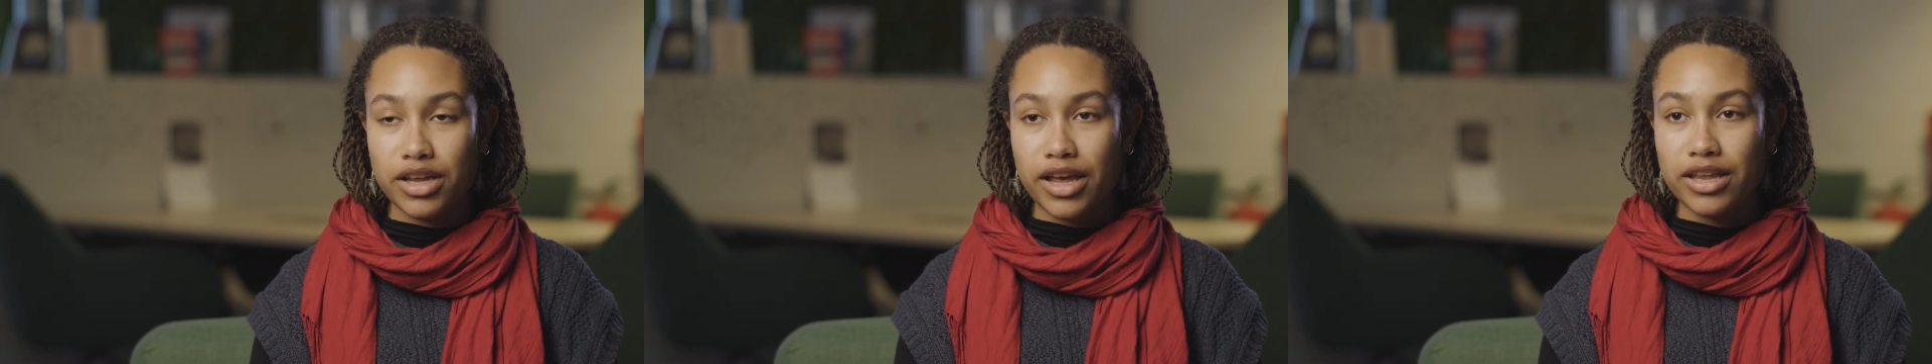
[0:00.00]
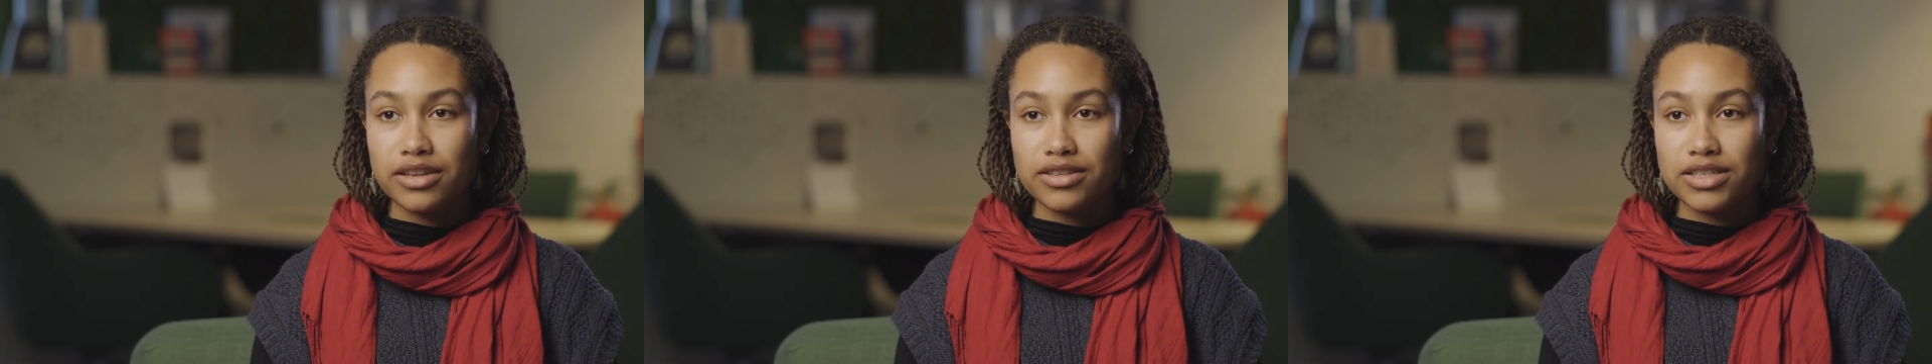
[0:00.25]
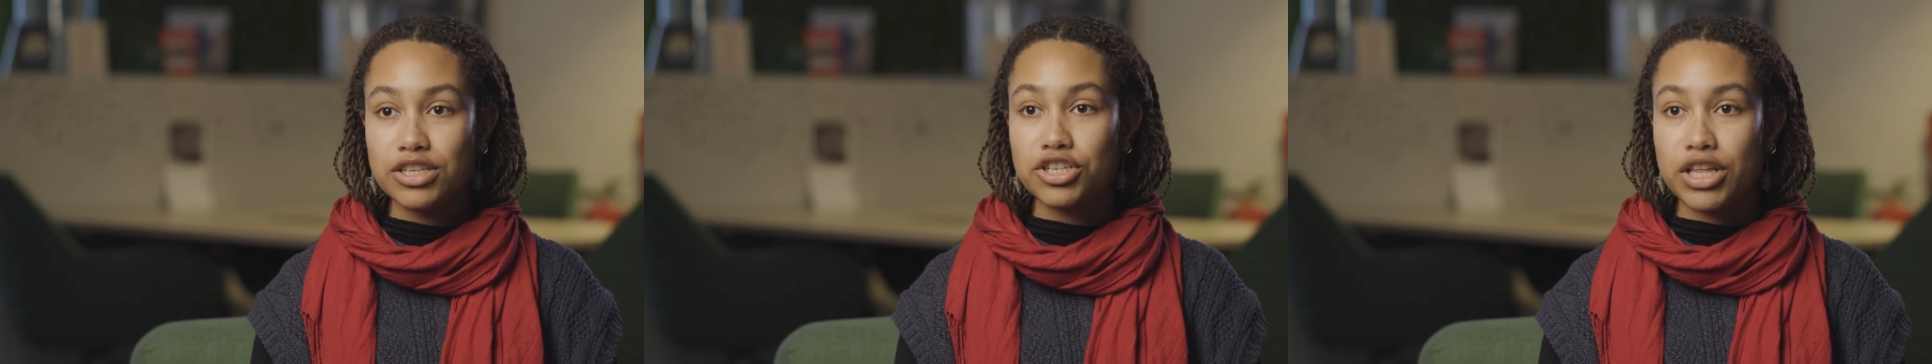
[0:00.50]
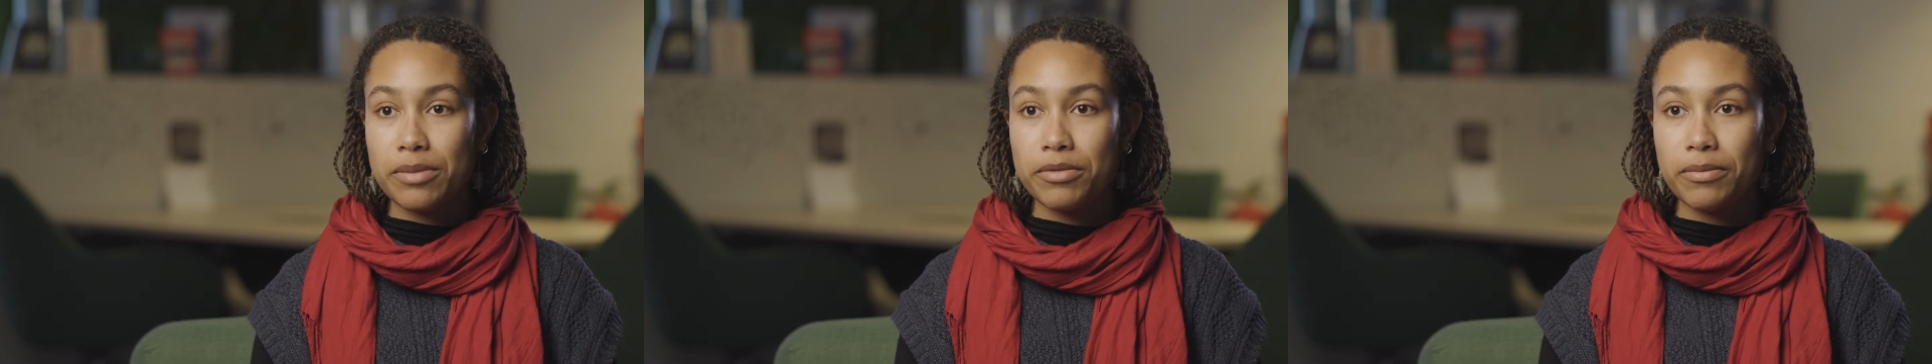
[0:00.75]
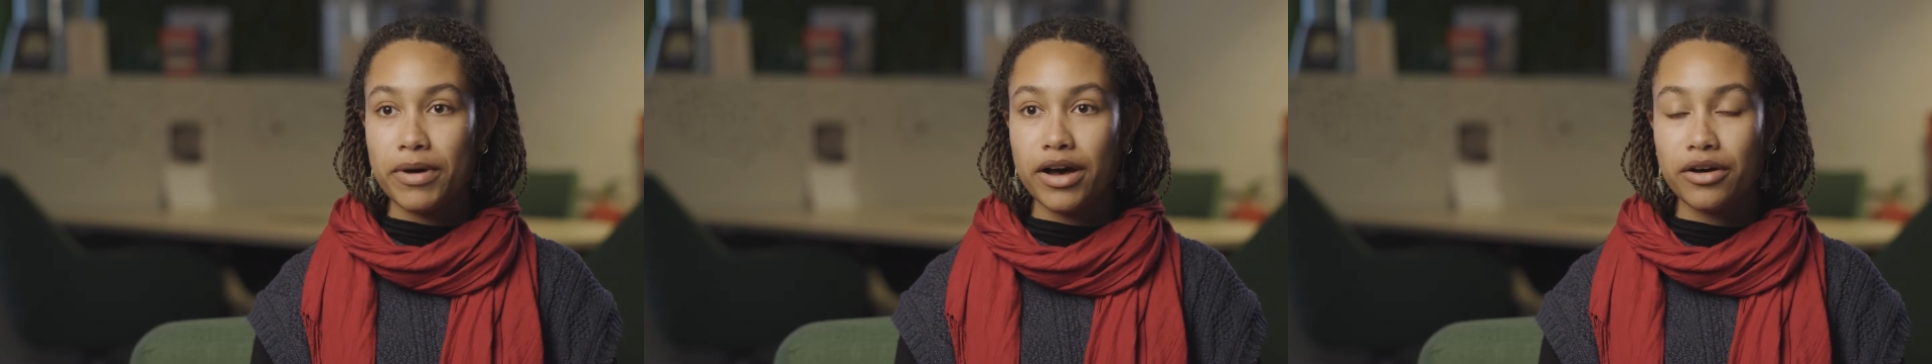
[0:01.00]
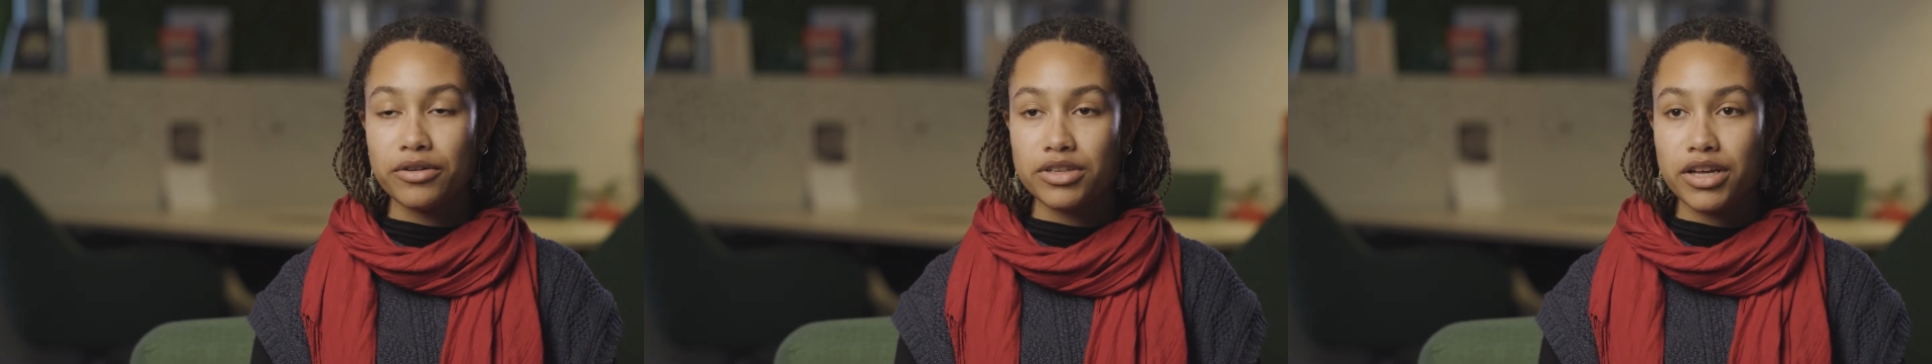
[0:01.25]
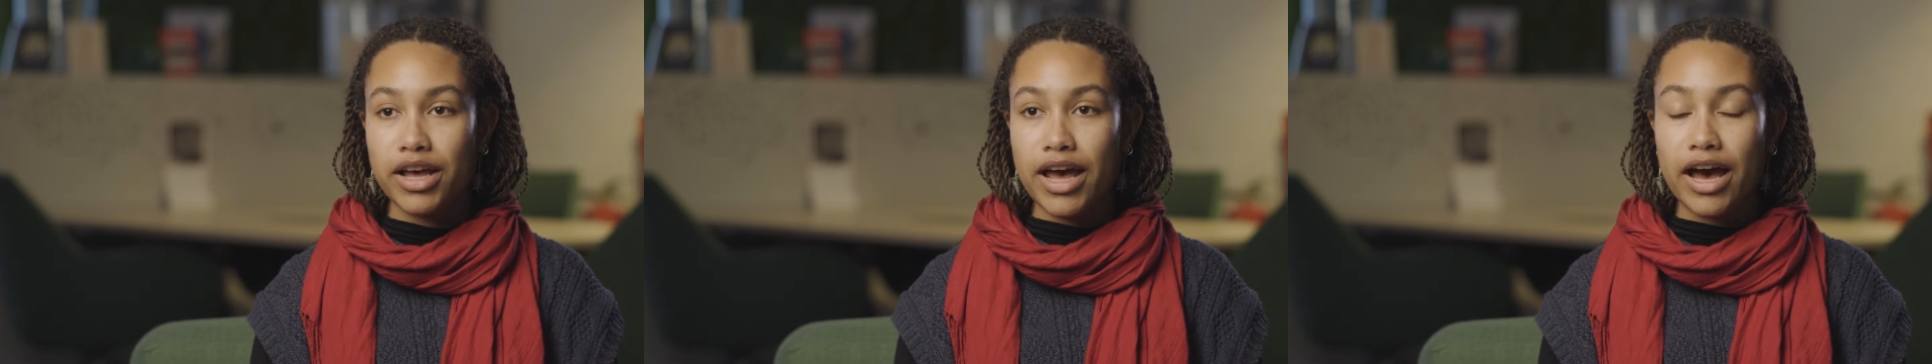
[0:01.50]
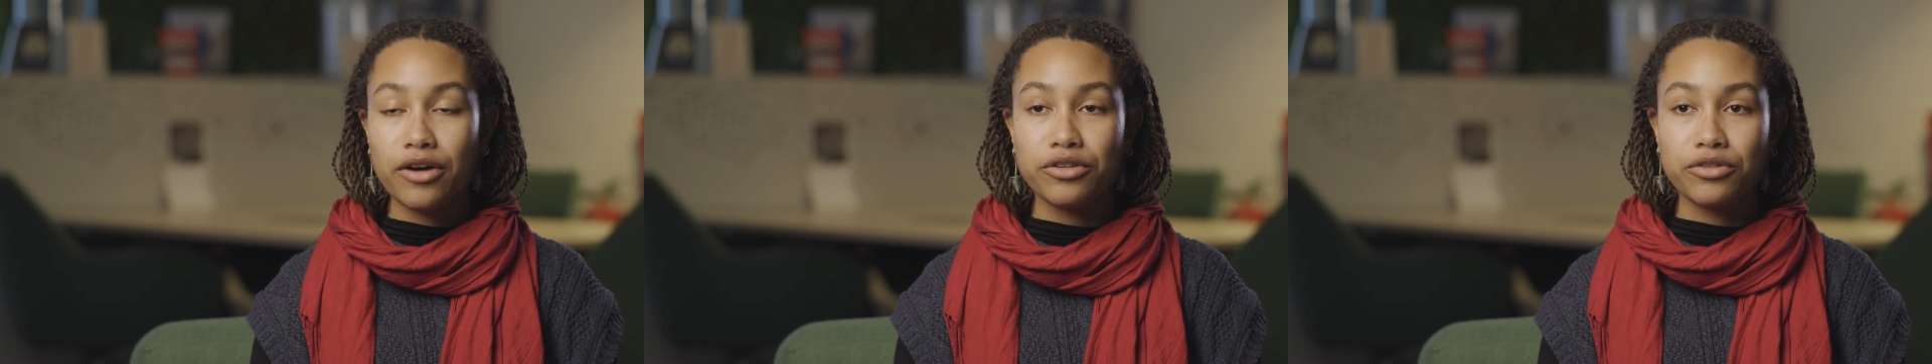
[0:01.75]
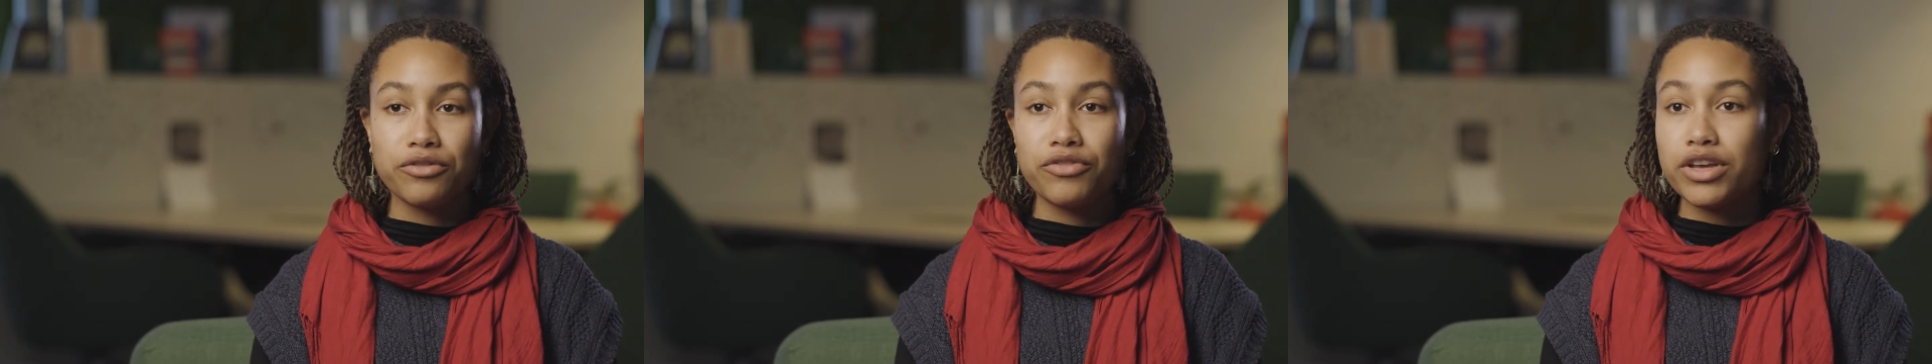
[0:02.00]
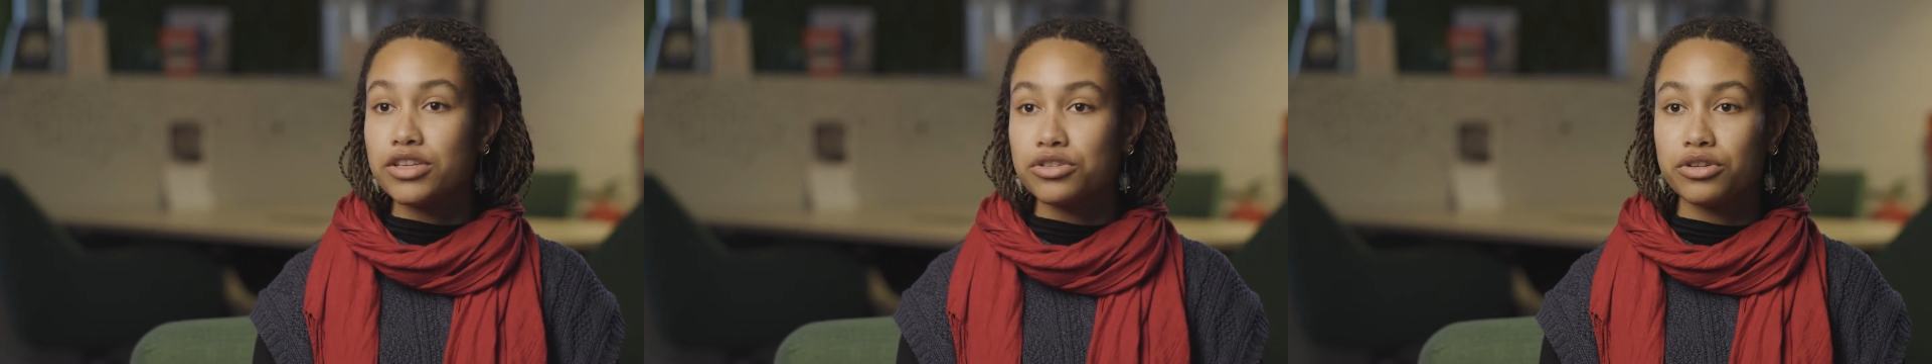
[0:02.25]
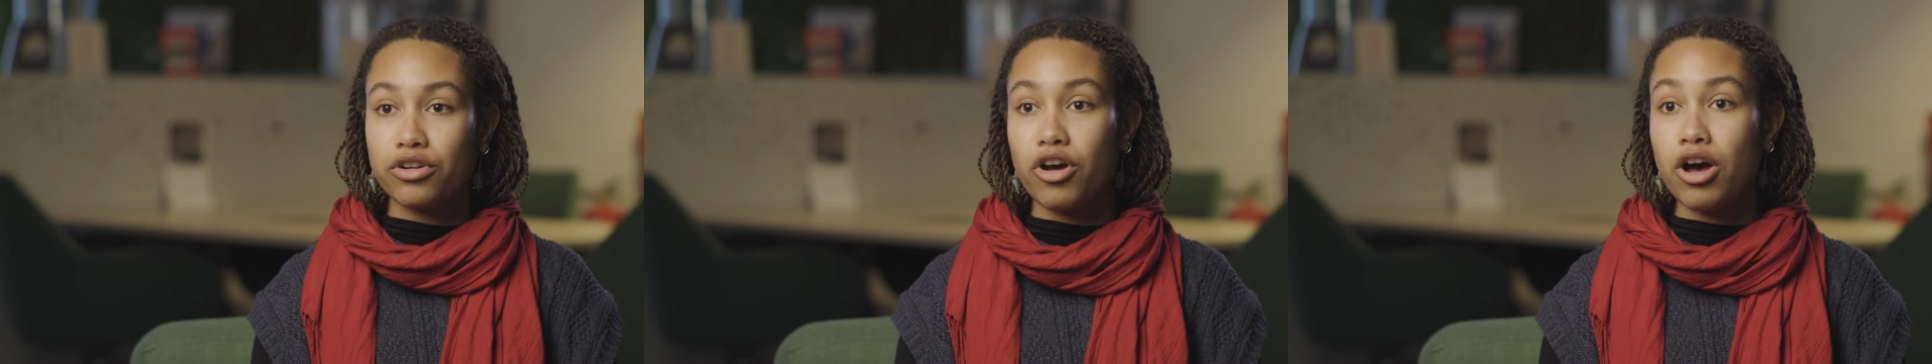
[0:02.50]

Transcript: and teach them about how to face certain